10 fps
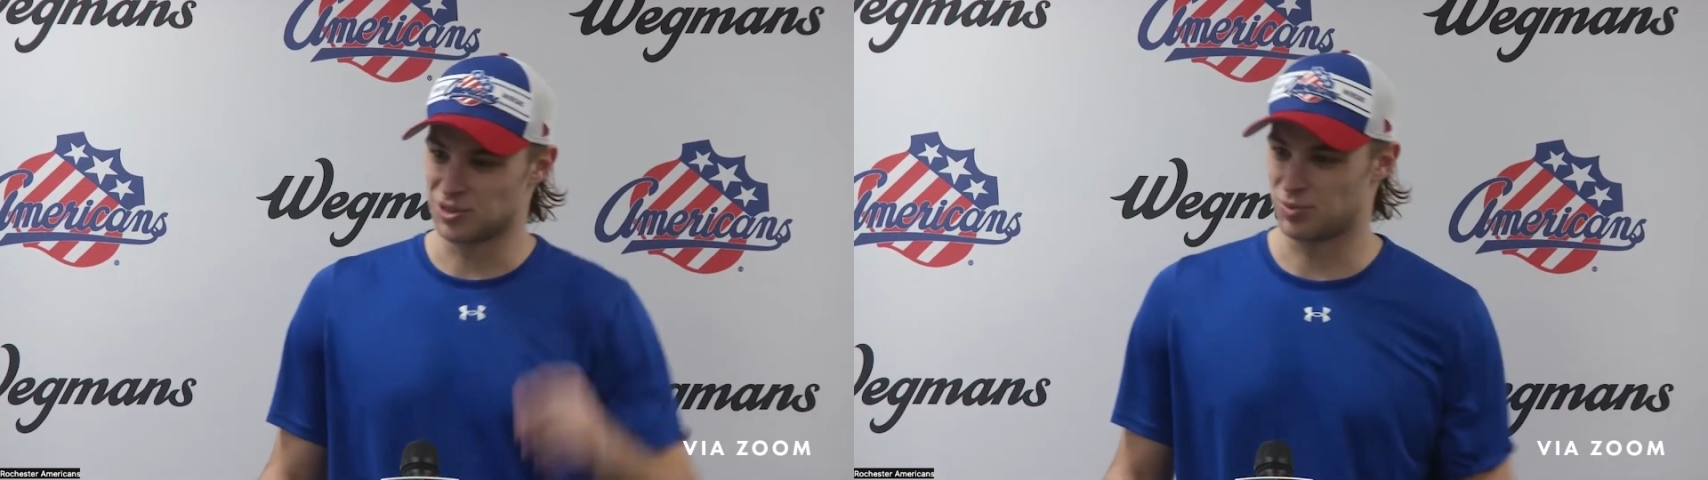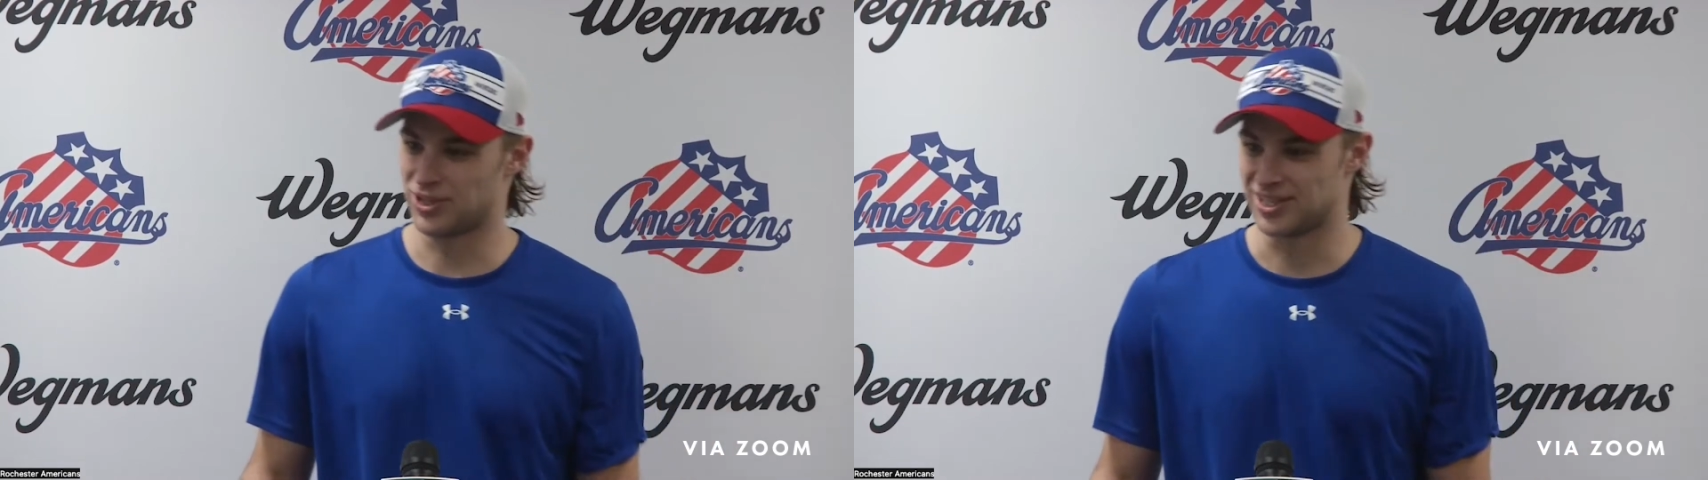I
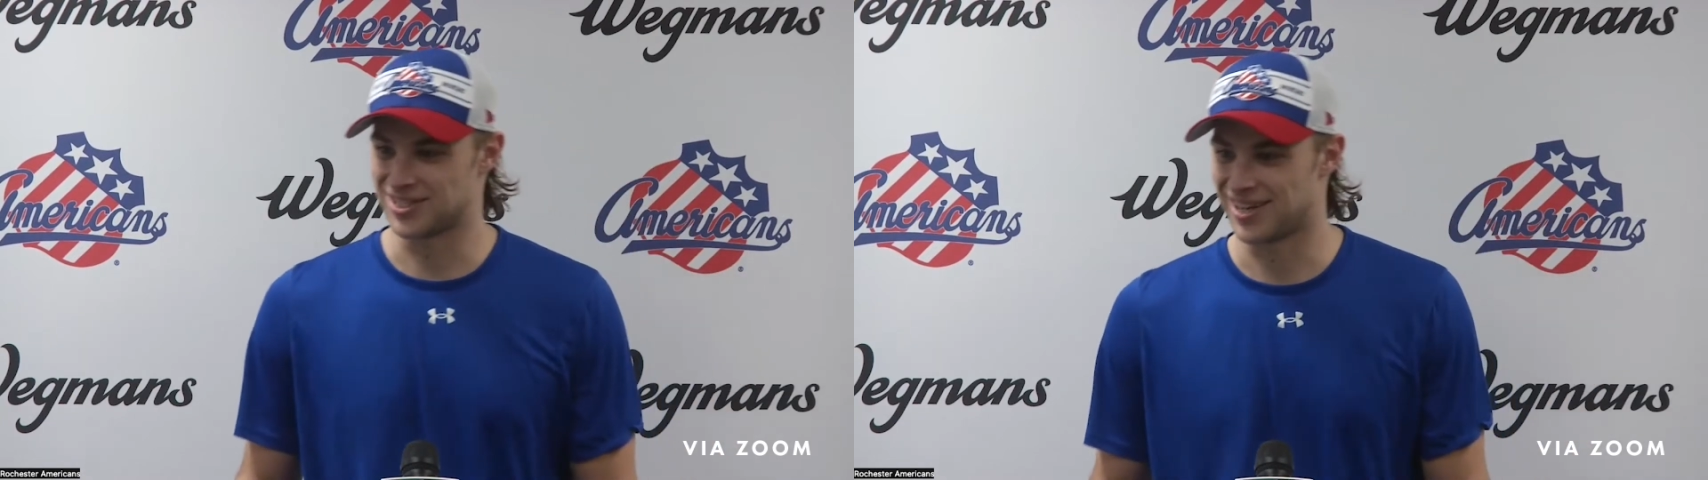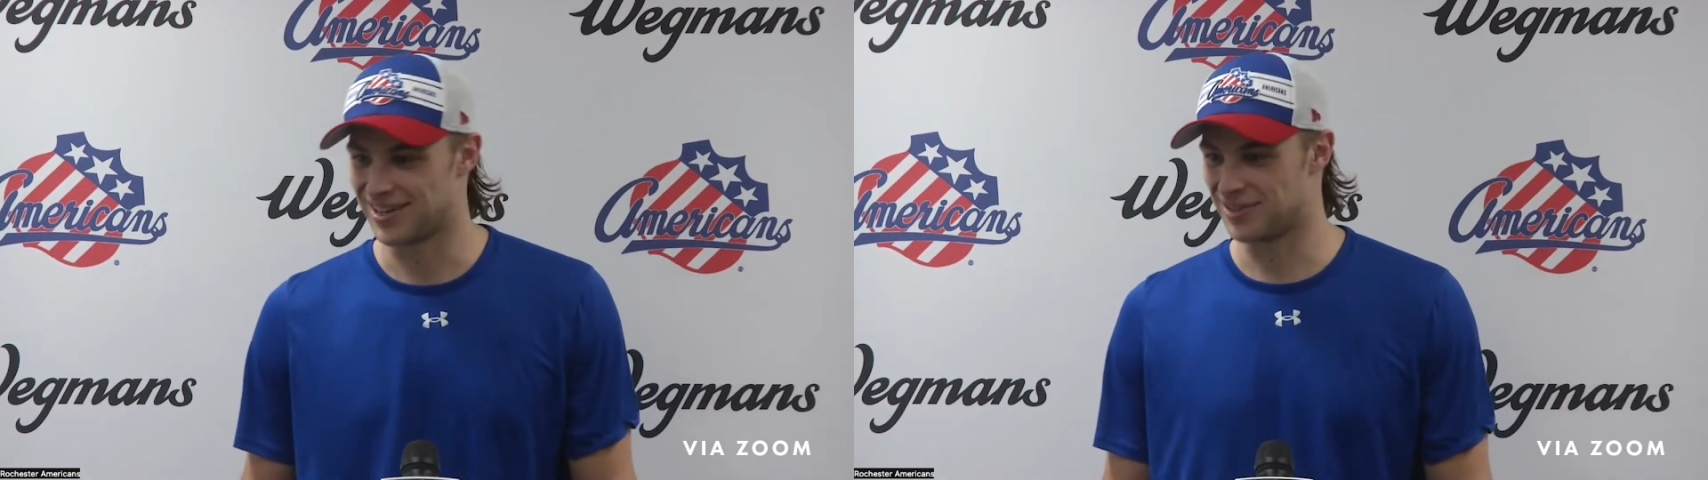was pretty
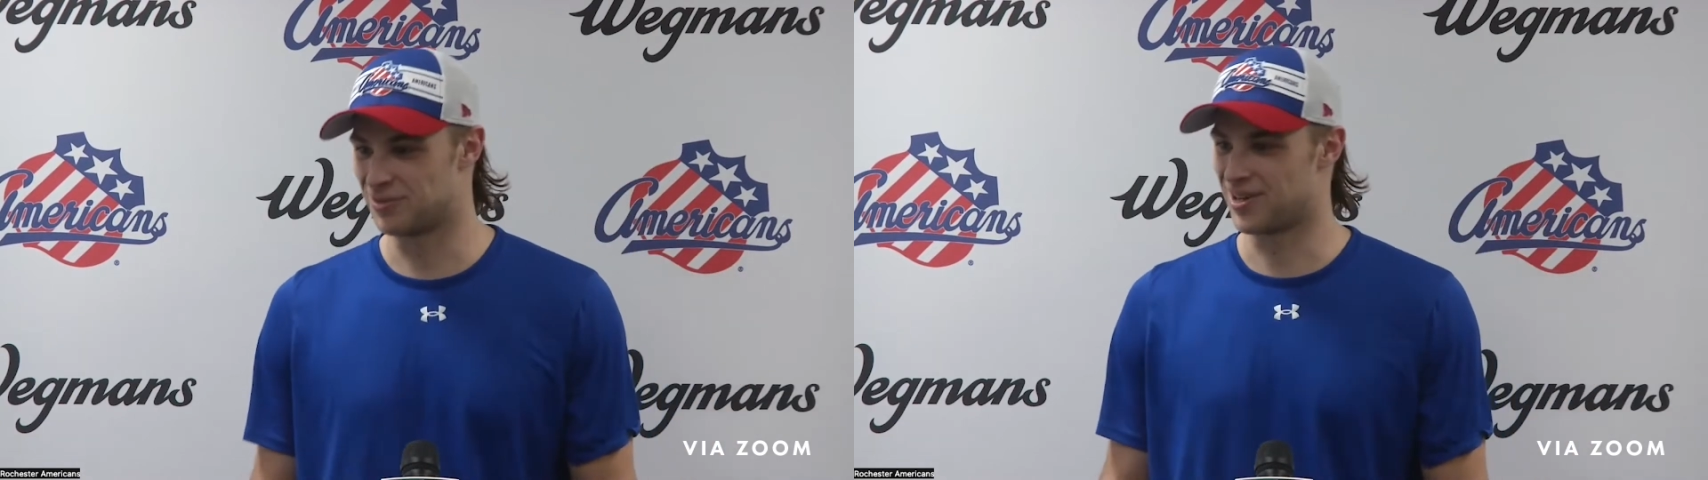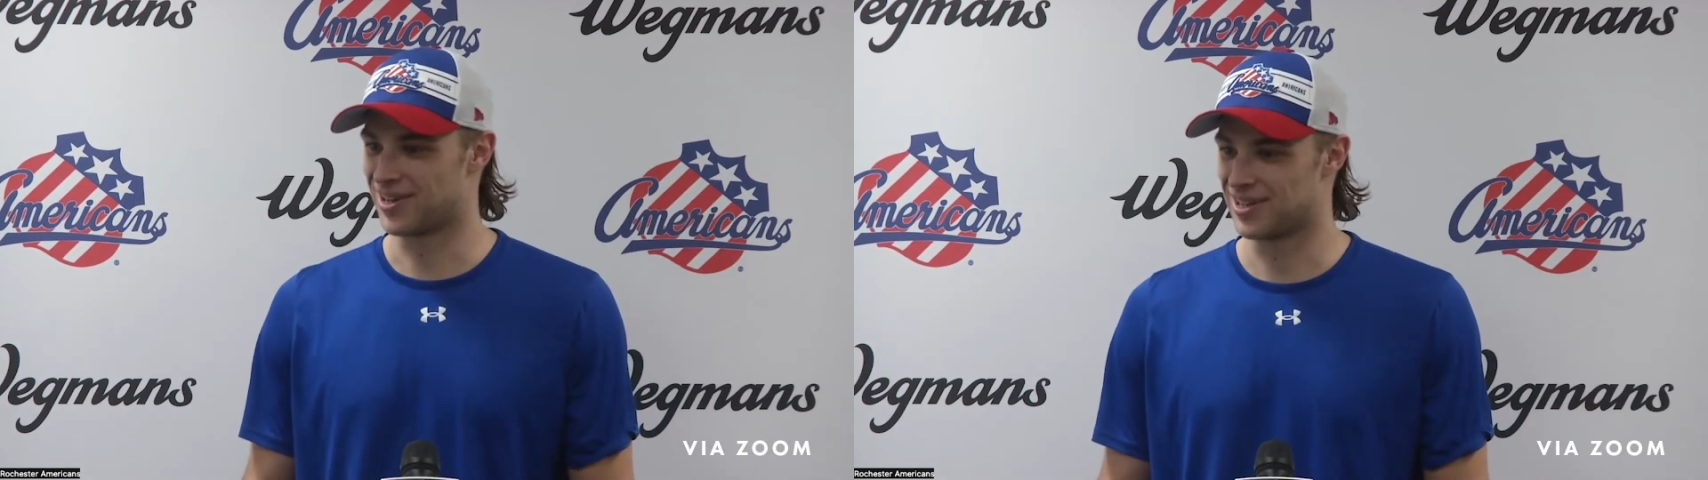
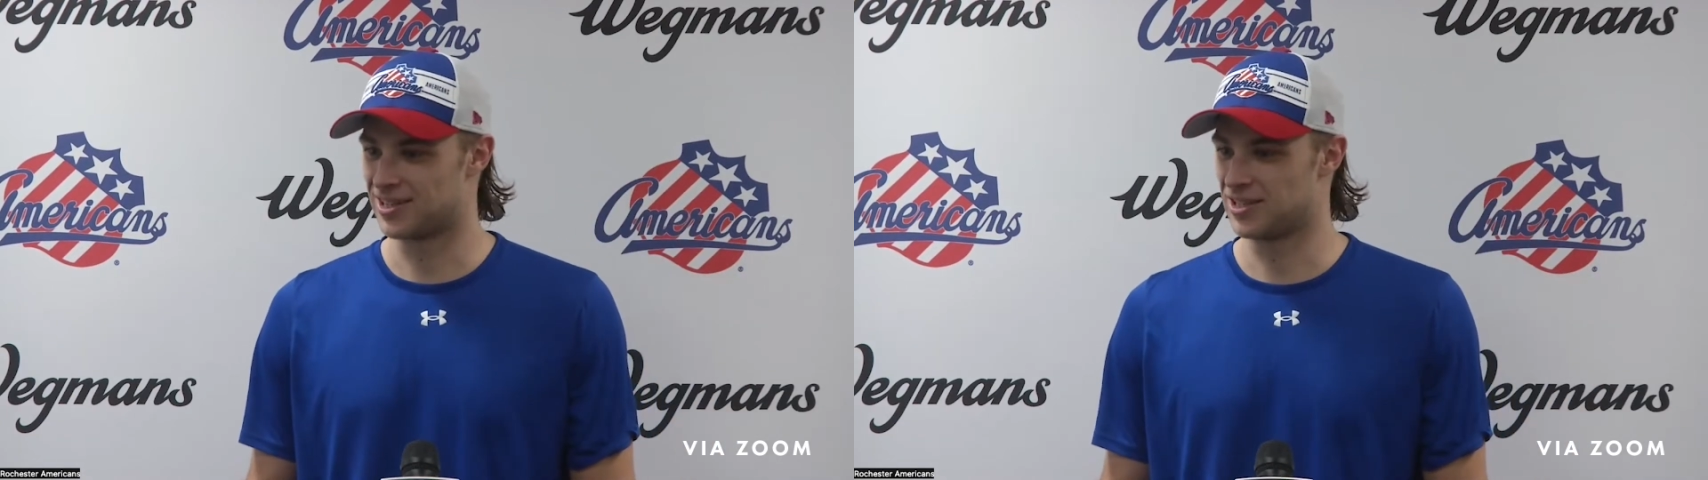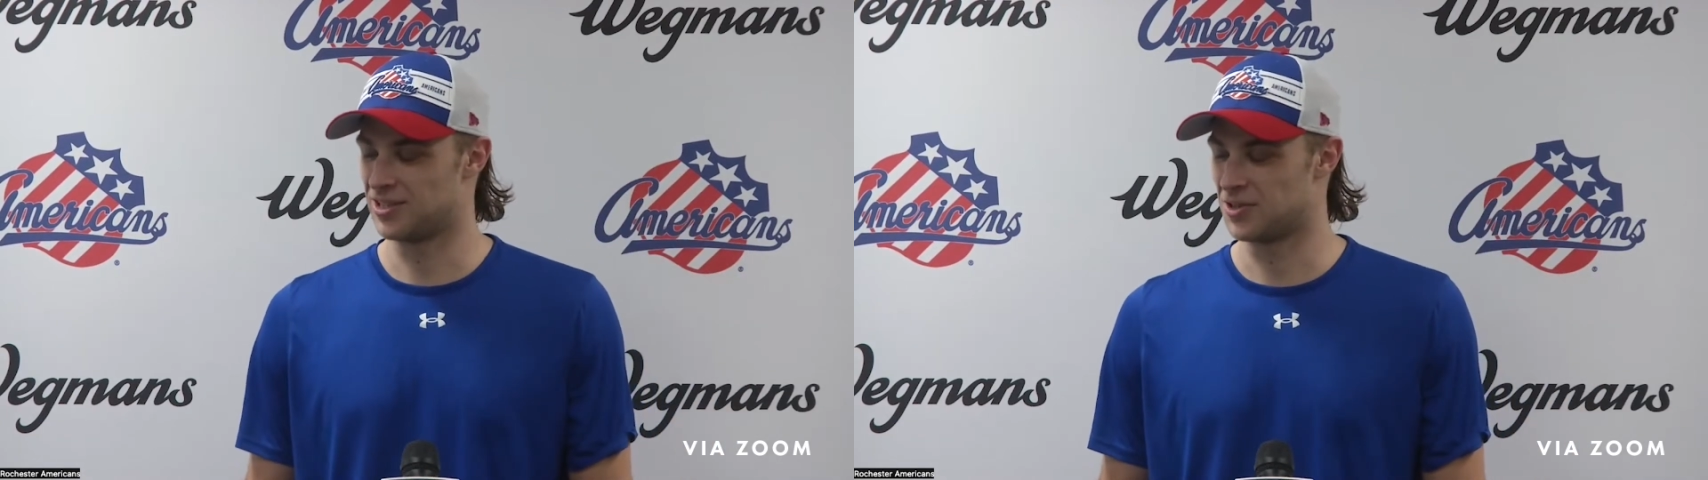excited
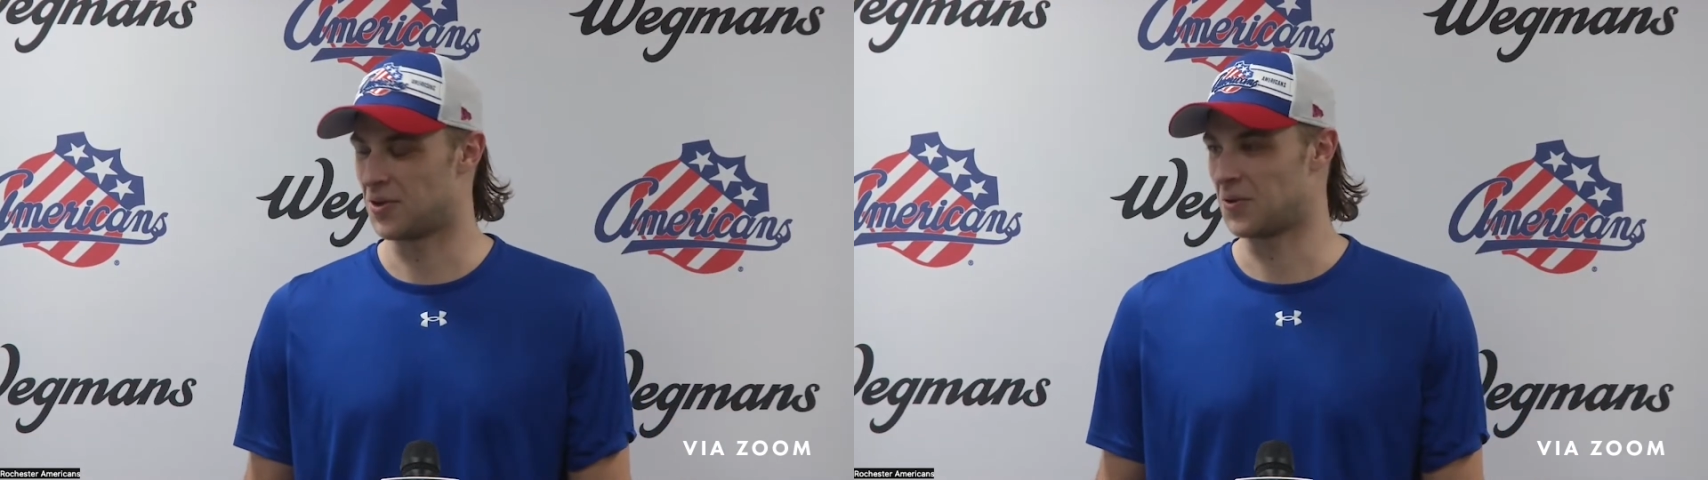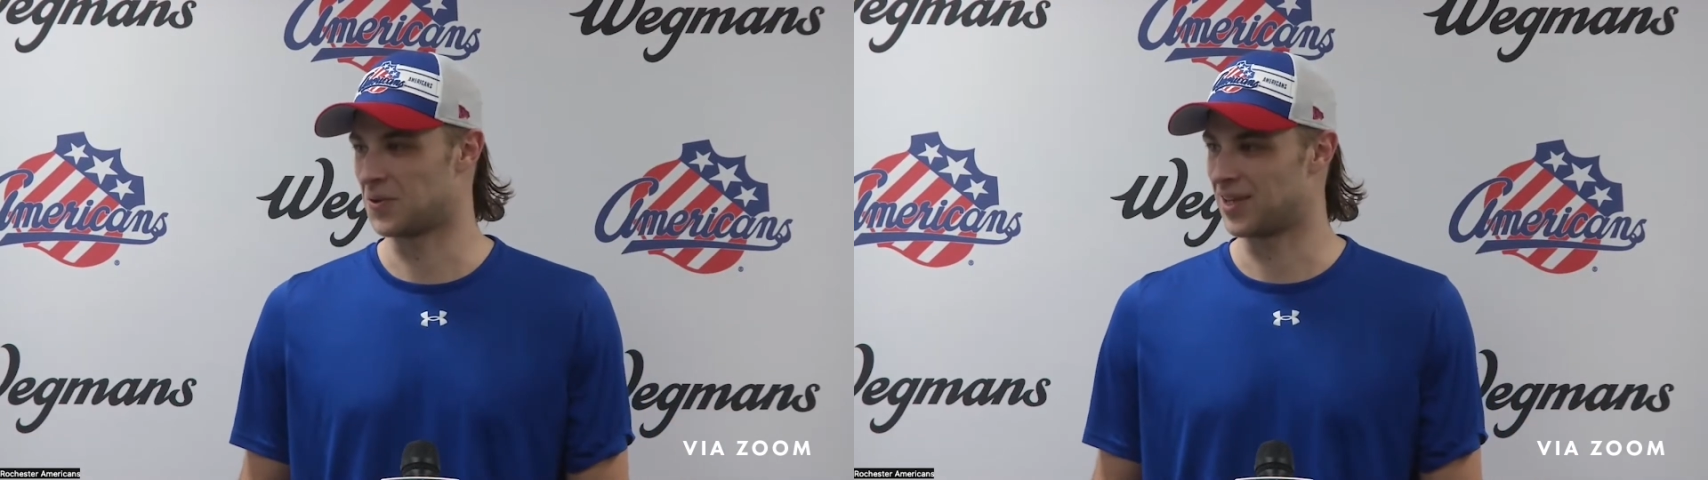
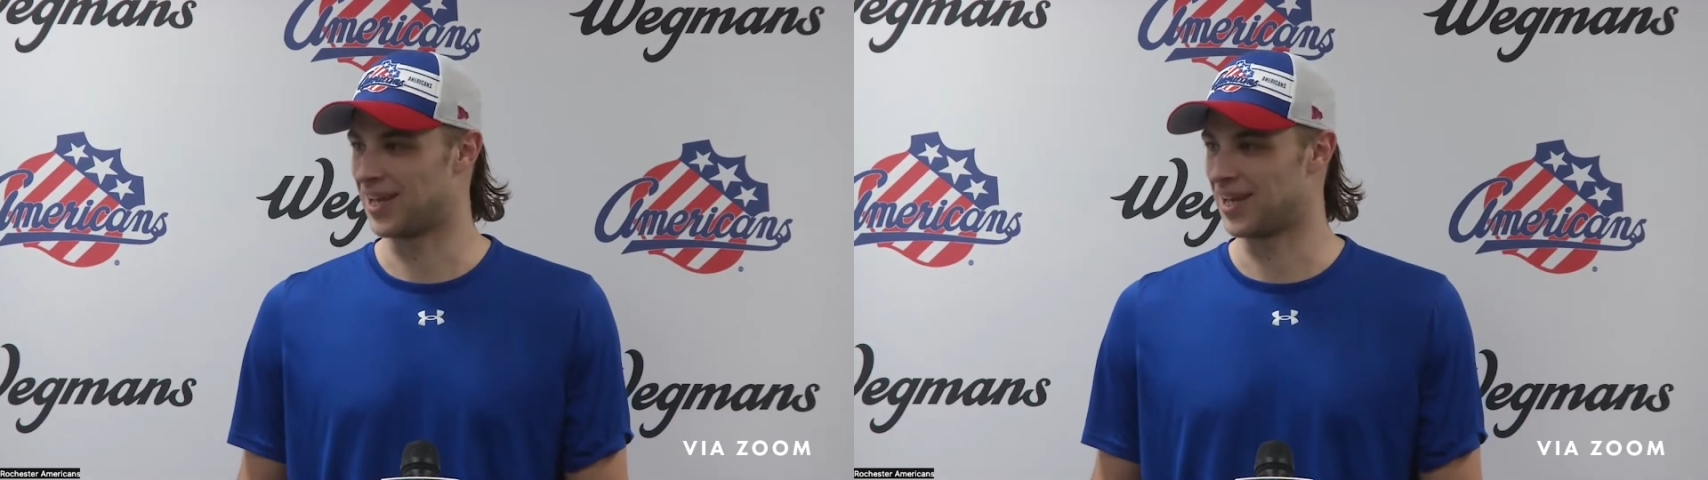to